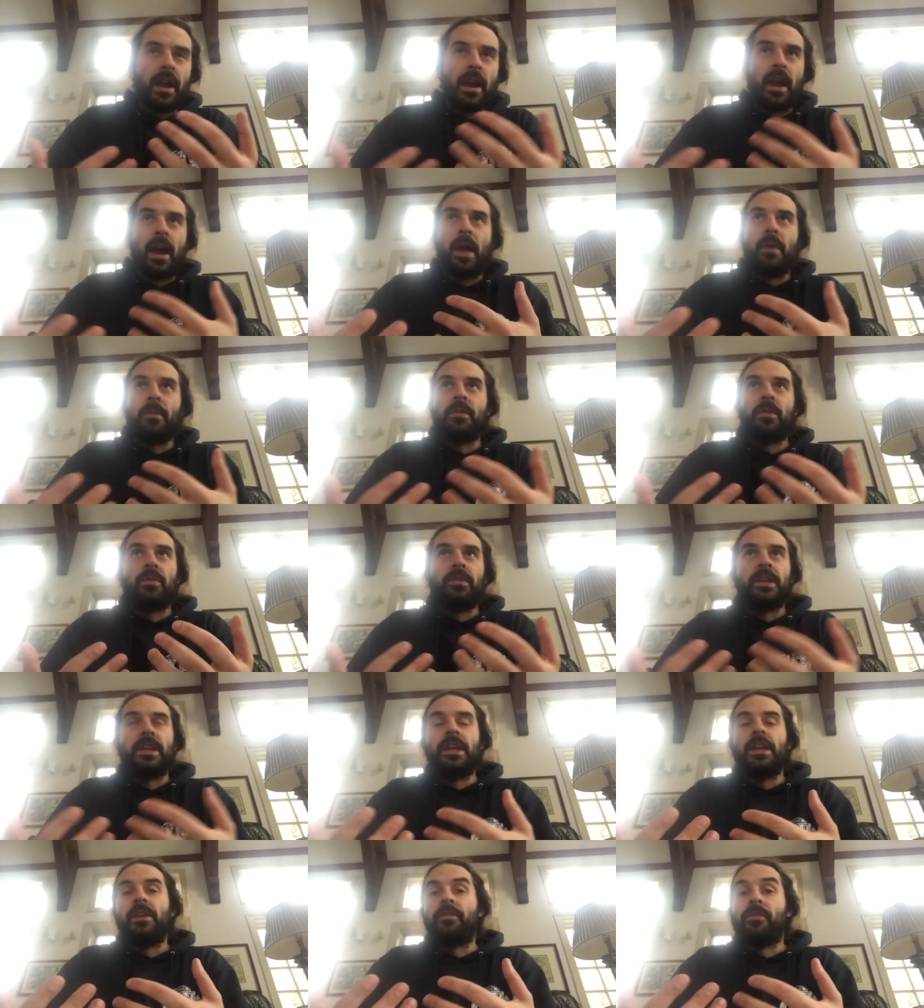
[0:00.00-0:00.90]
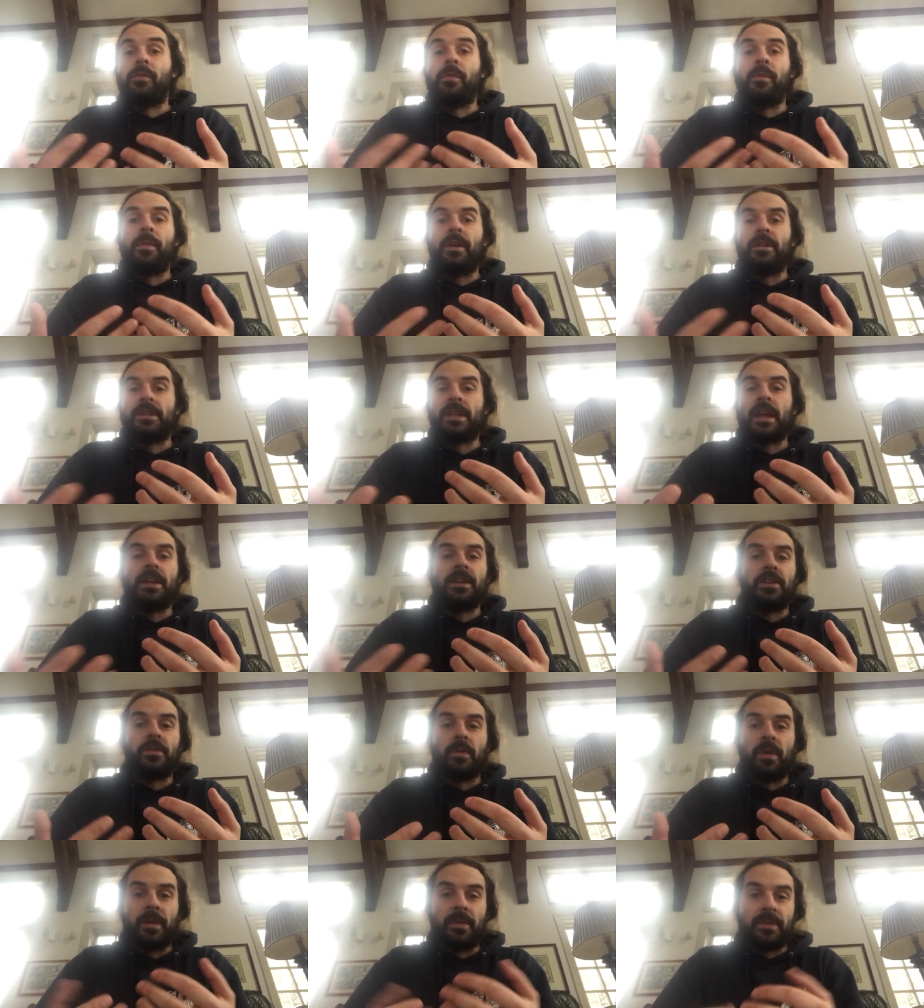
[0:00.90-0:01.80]
I would only hear from about 10
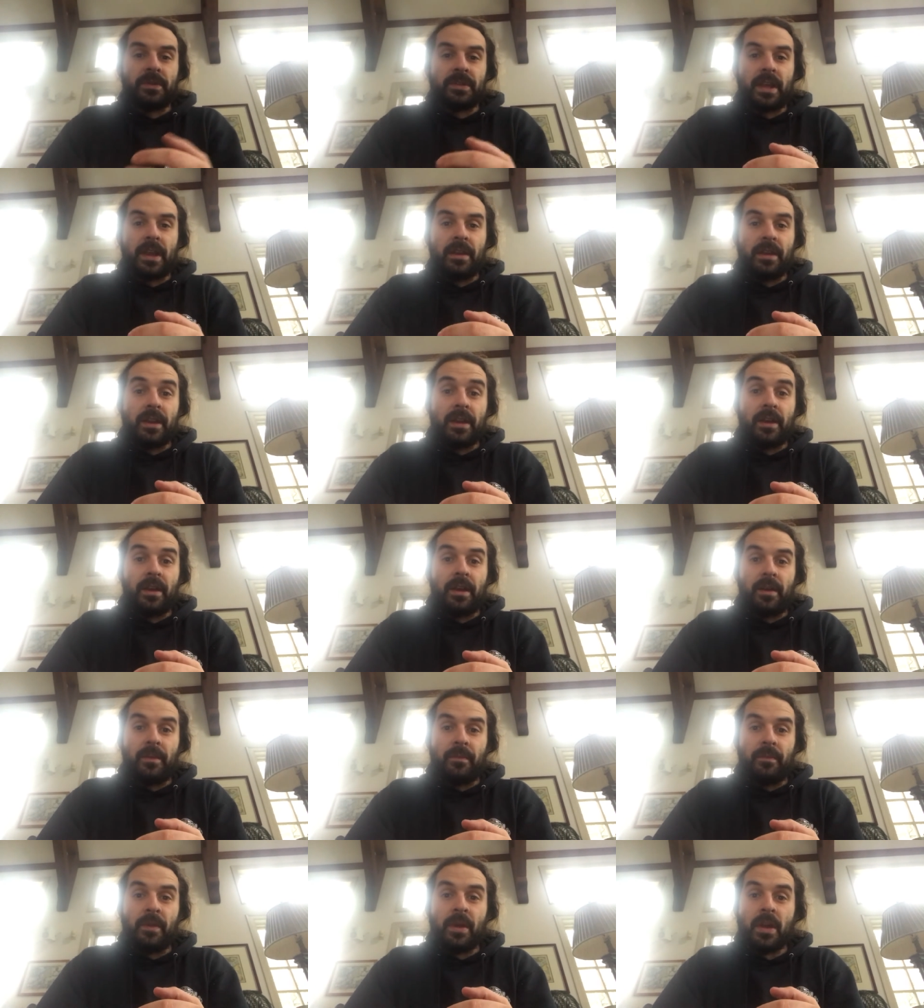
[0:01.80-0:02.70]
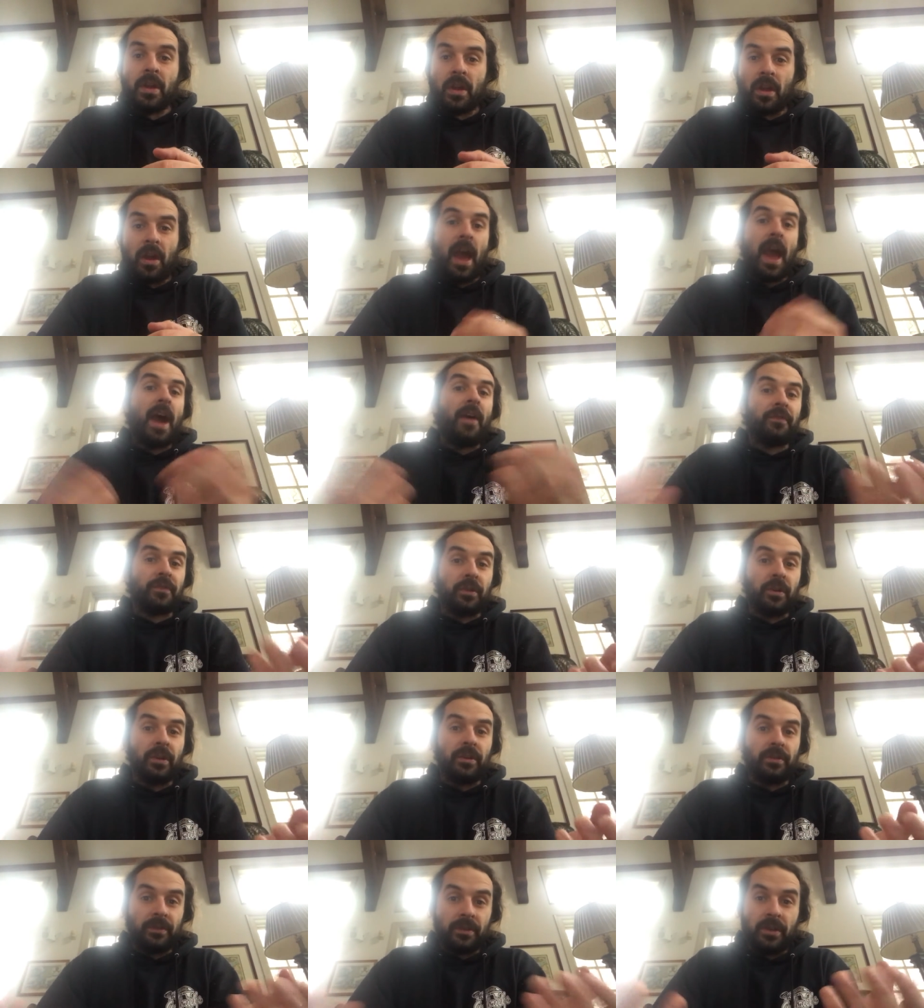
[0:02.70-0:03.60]
to 20% um,
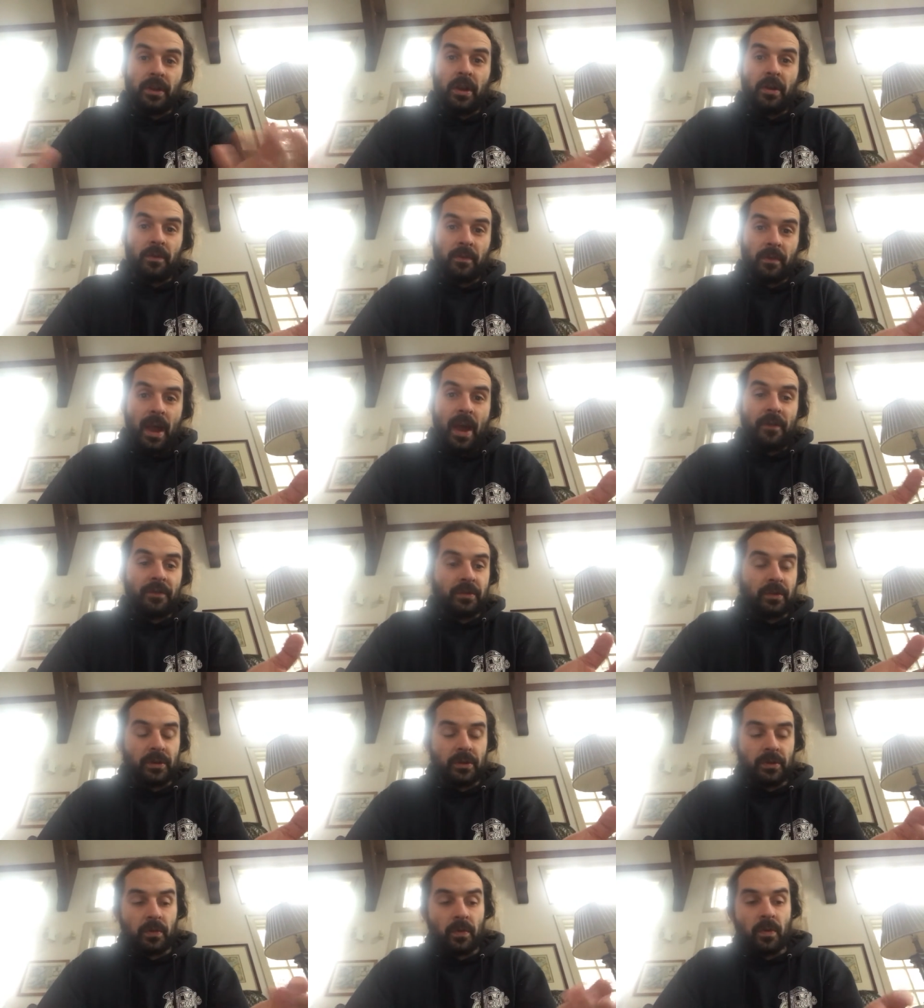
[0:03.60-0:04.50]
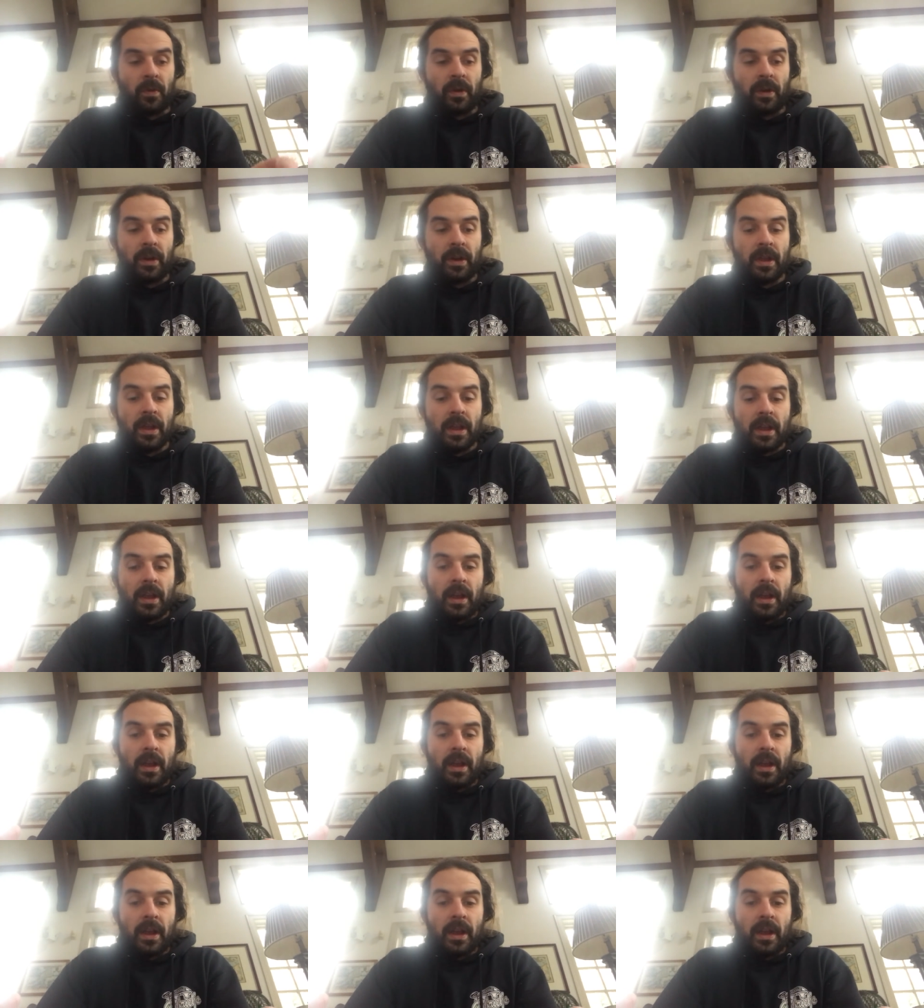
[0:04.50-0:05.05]
after, you know, after a tour.